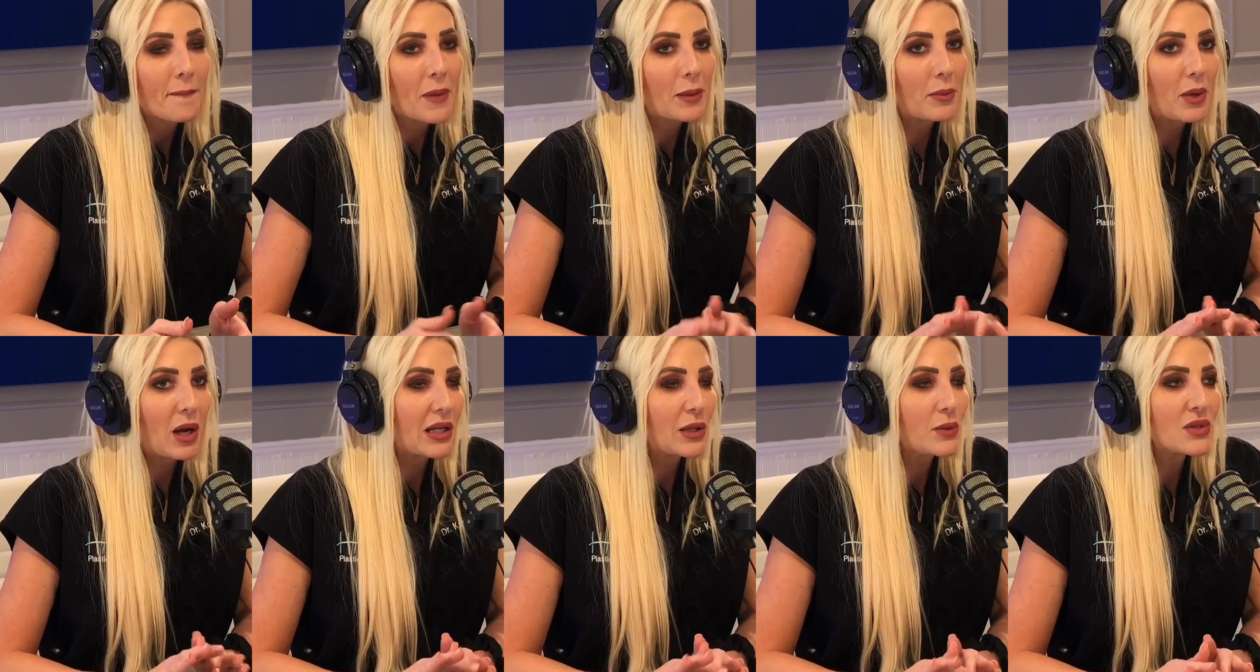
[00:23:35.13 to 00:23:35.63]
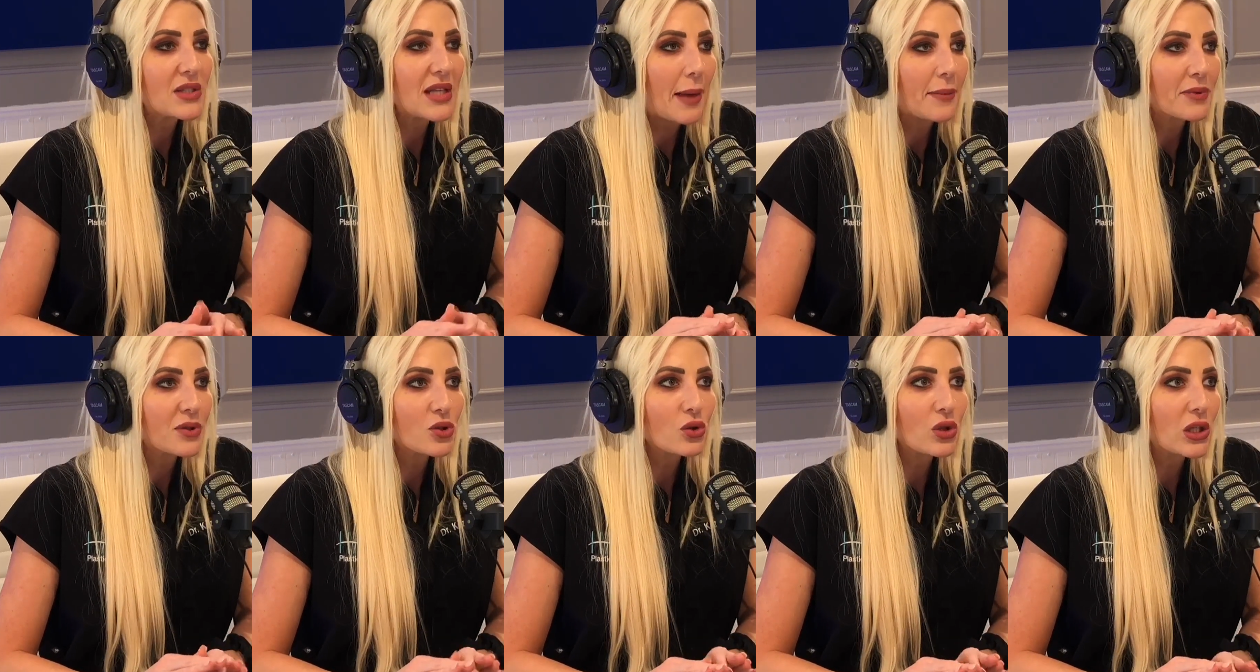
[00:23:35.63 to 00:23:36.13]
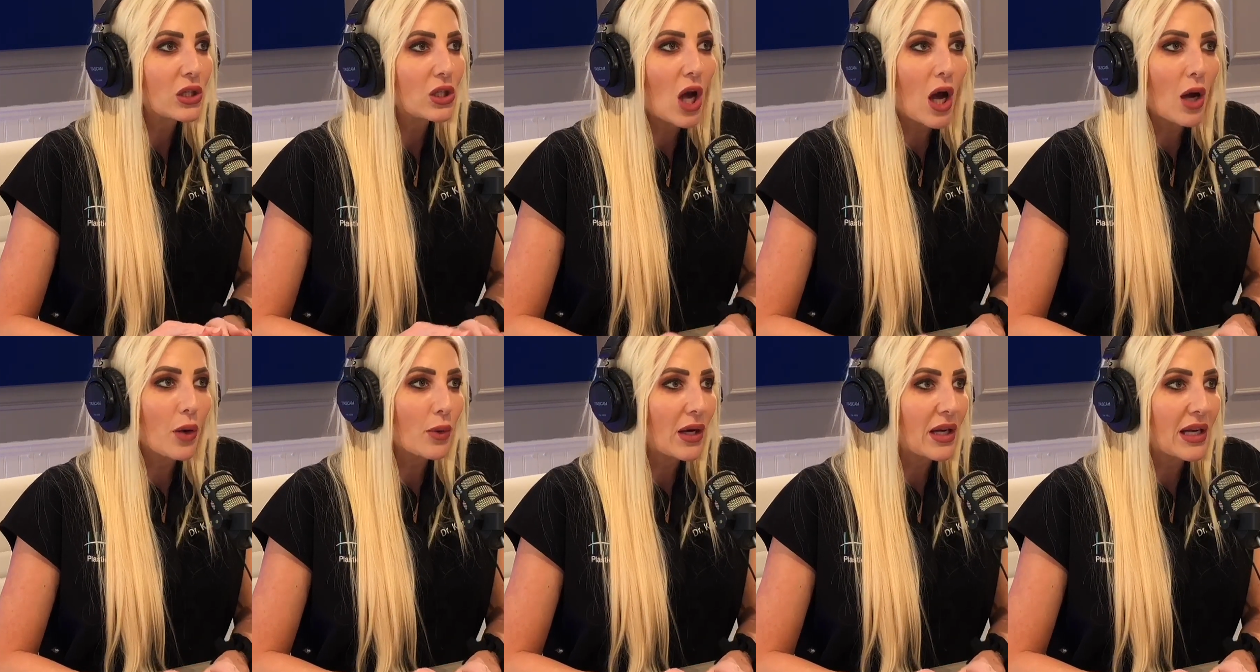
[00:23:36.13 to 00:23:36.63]
My body was absolutely
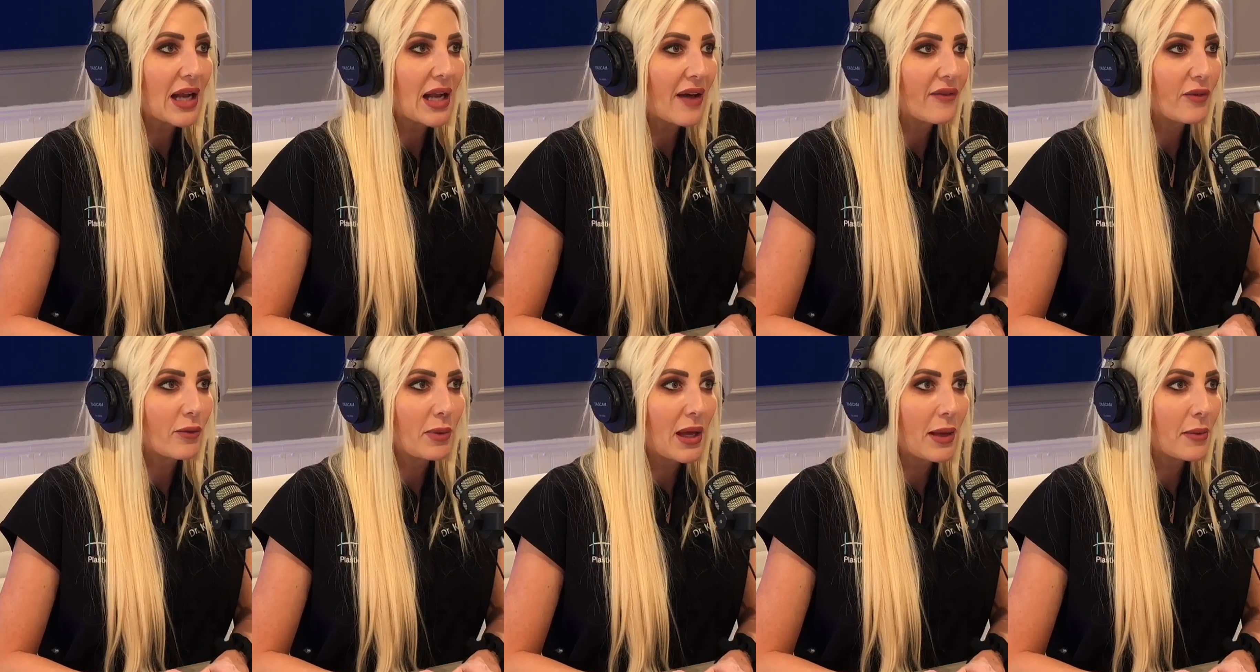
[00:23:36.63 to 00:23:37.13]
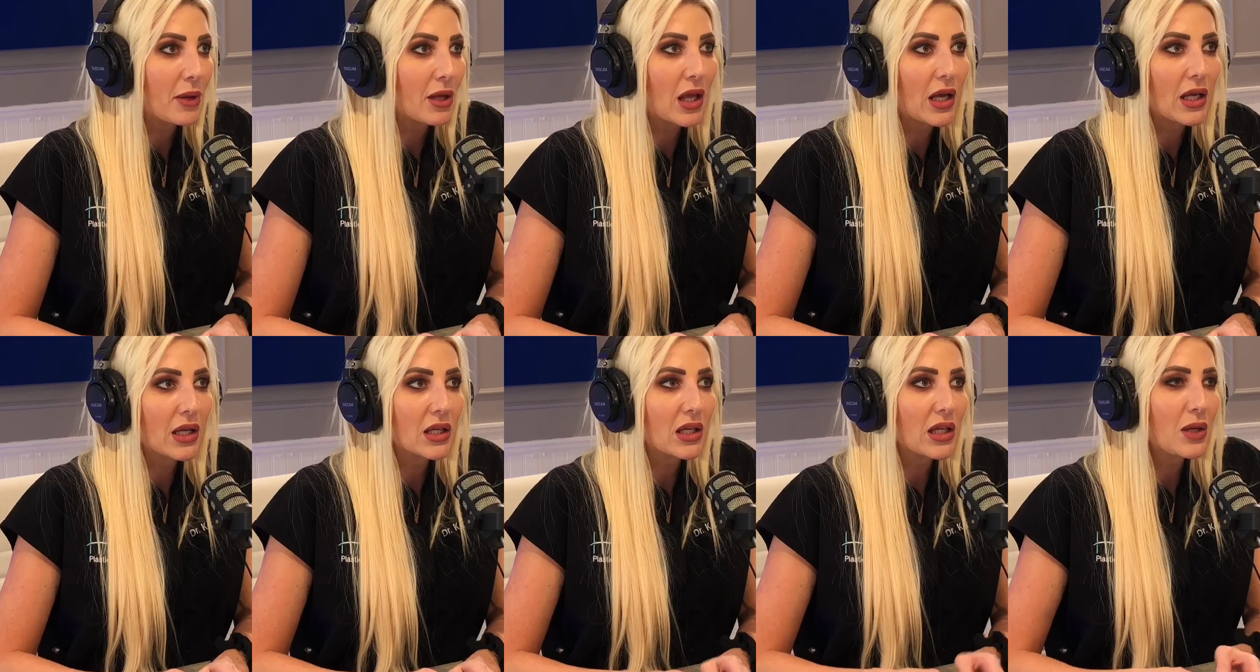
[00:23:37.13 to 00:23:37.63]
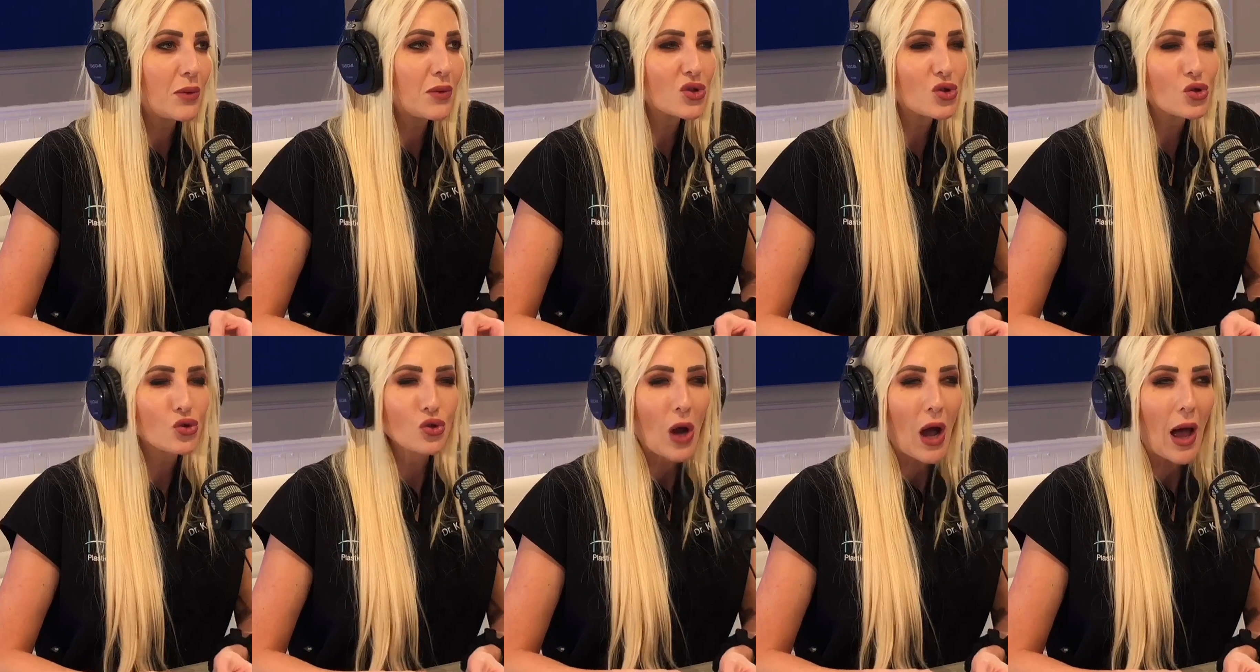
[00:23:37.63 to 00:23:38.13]
not ready to have a baby. Like he
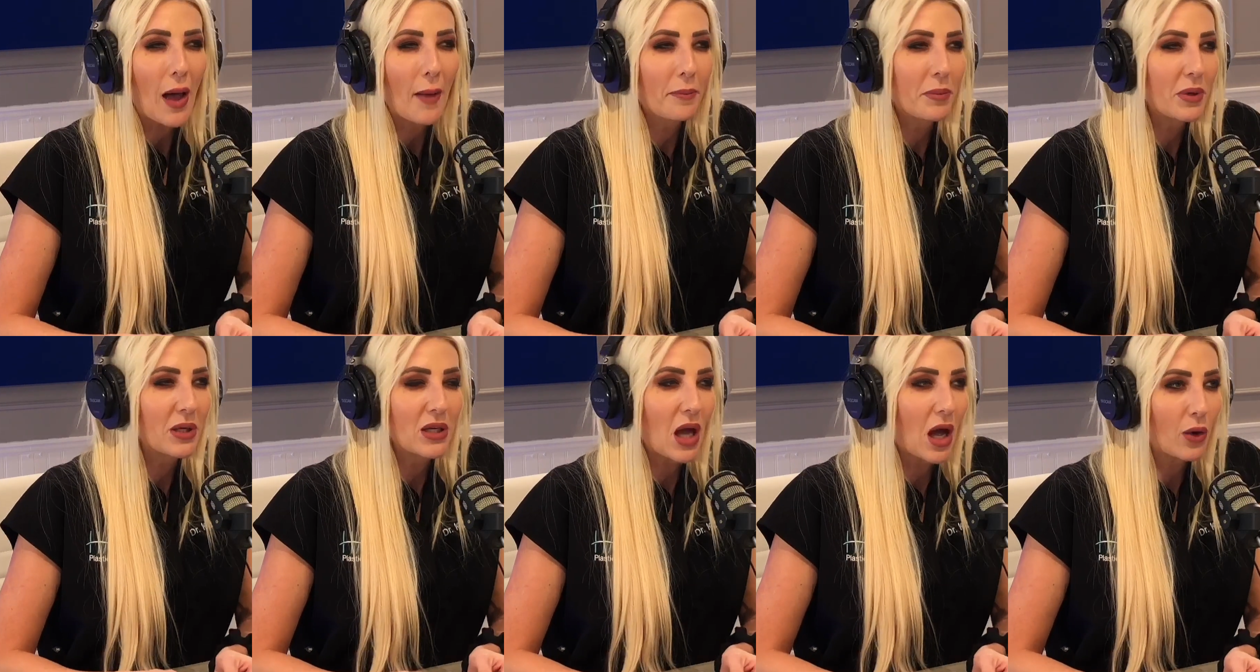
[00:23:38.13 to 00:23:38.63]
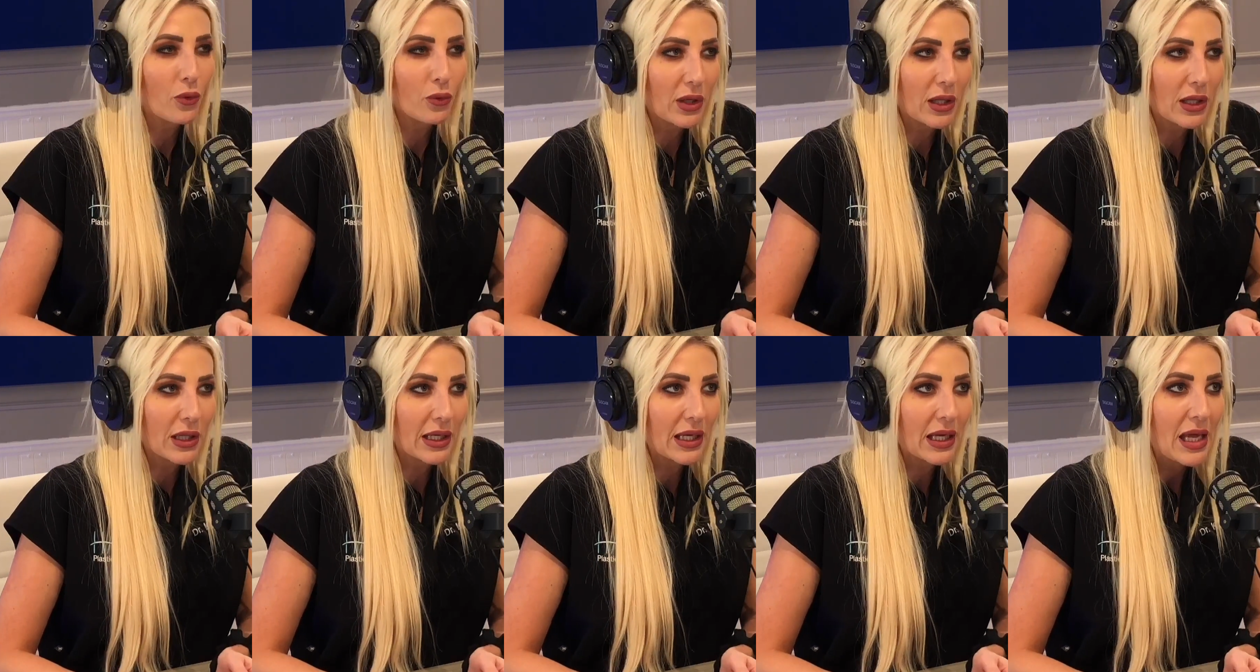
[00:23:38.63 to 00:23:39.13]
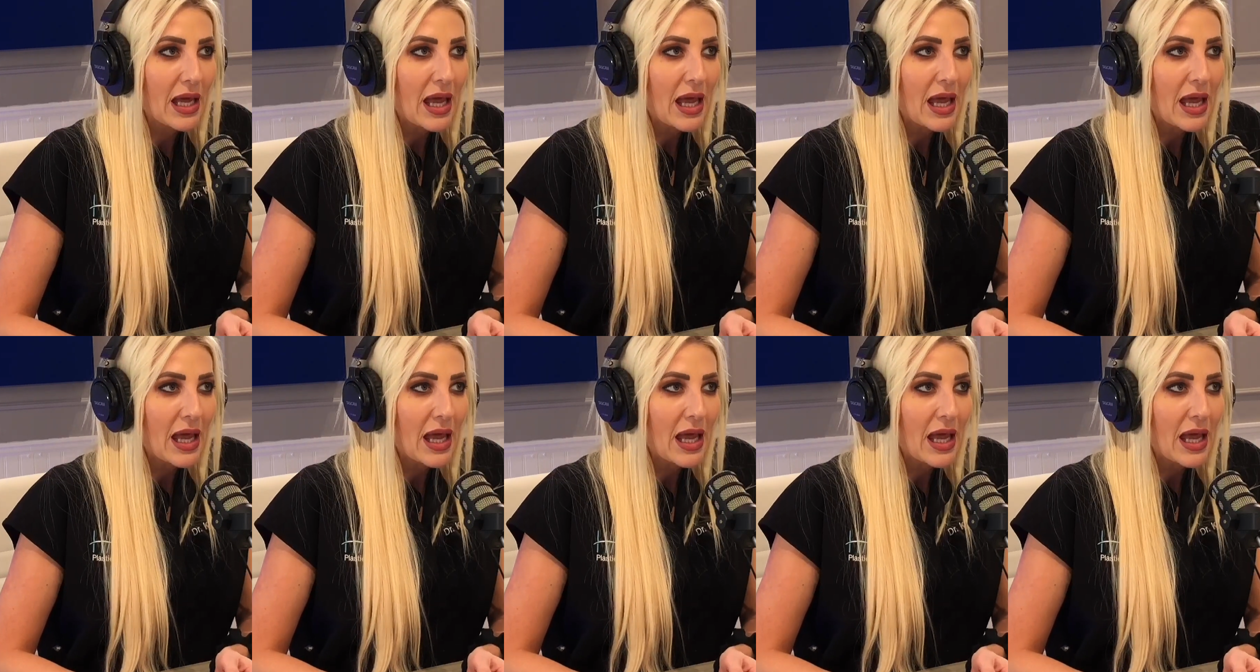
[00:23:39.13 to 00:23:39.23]
was dropped, but not really.